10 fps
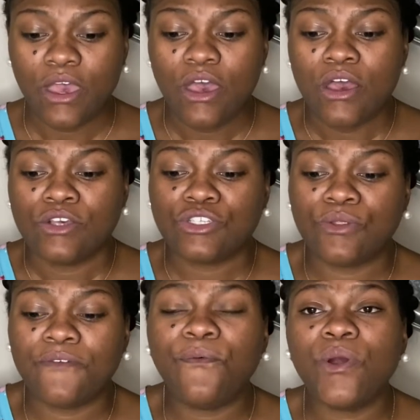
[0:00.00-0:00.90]
So
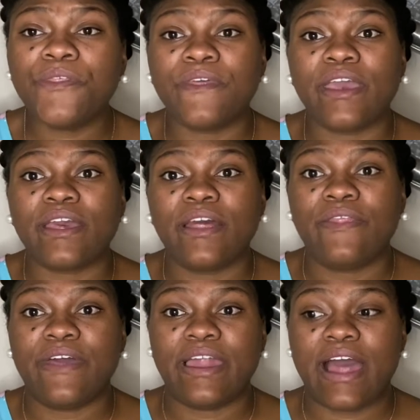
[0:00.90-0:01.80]
the fourth thing
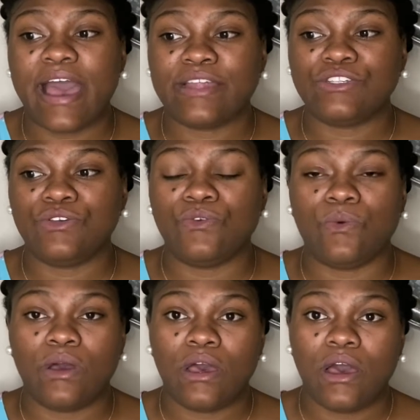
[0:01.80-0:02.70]
that I
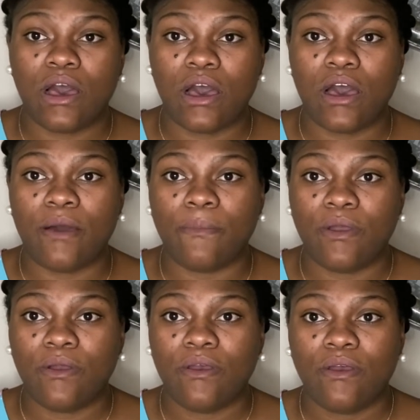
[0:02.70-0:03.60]
do
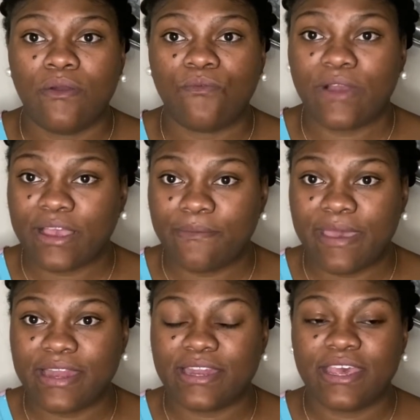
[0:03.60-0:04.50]

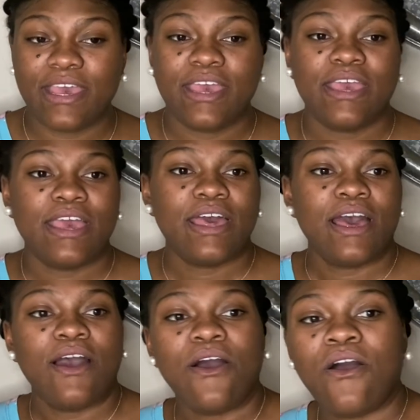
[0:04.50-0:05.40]
recommend
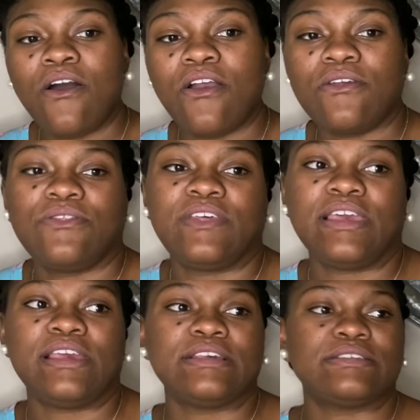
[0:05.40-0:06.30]
are
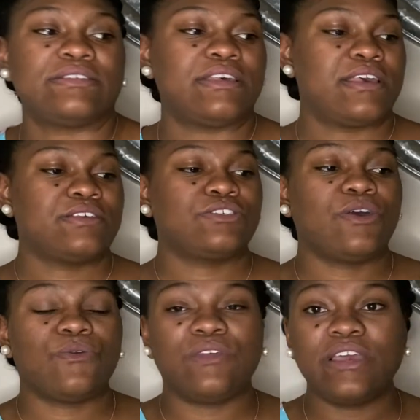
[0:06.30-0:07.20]
these.
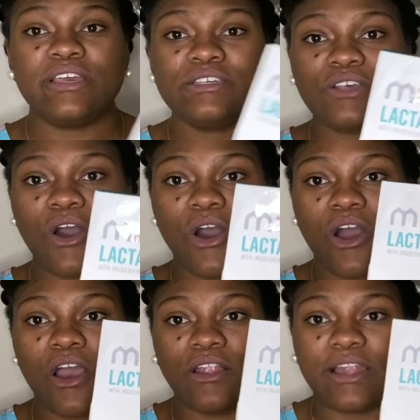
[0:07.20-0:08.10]
So these
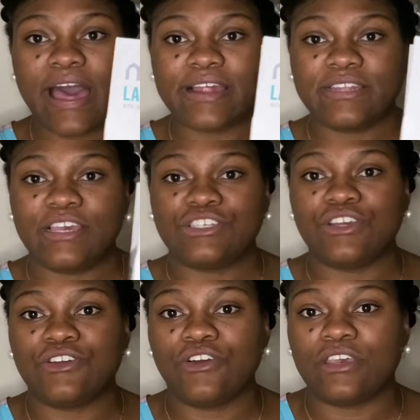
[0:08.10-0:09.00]
are
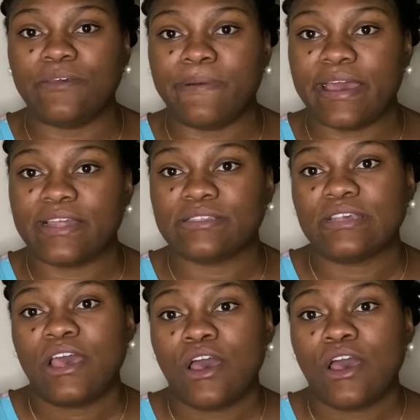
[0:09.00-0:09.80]
lactation cookie bites.